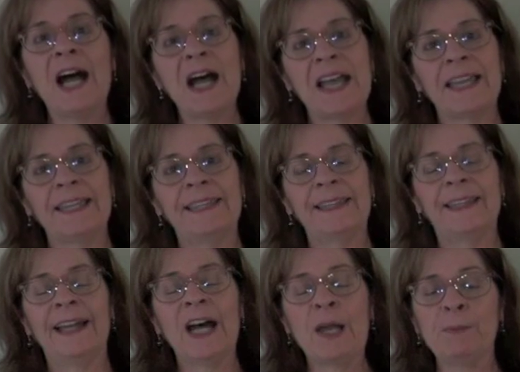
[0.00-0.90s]
Hi,
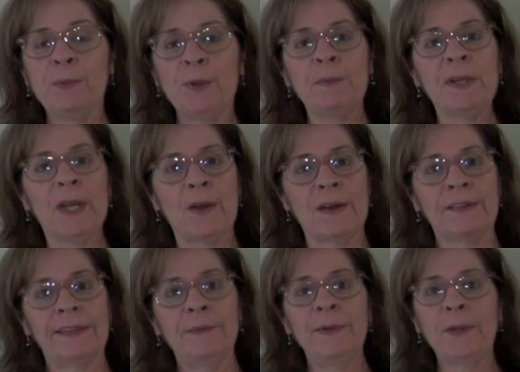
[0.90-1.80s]
I'm Maura
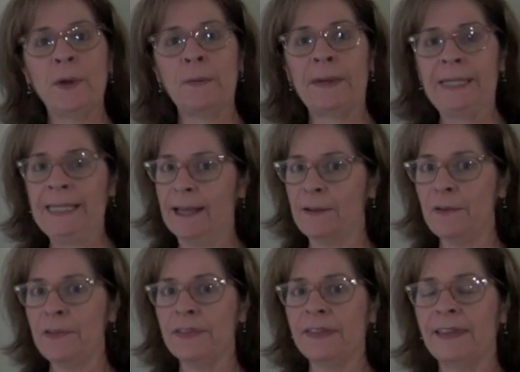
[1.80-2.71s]
McCarthy with Whole Body
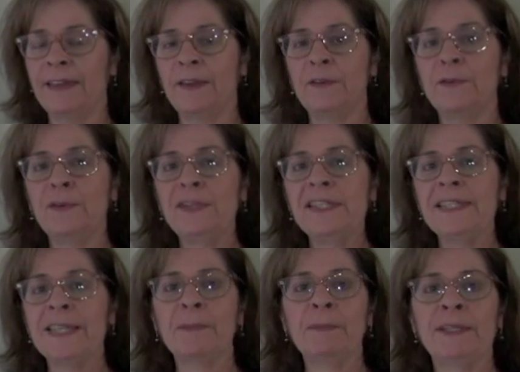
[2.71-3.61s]
Health for this
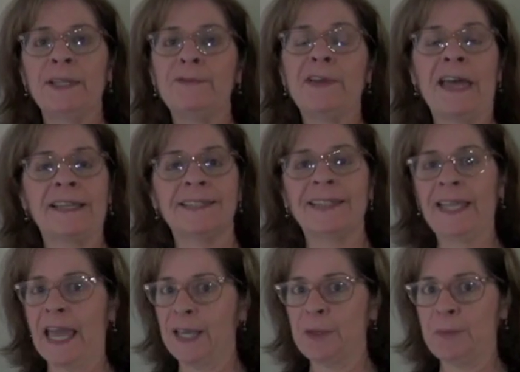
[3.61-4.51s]
segment of Ask the
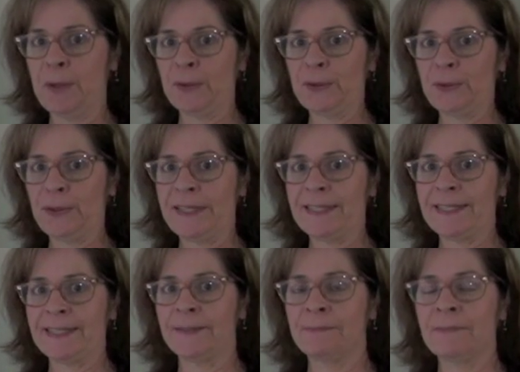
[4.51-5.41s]

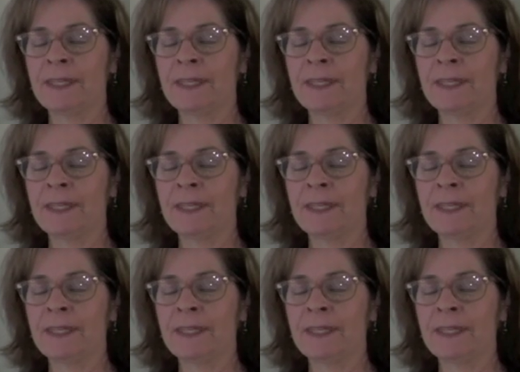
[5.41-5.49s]
Acupuncturist.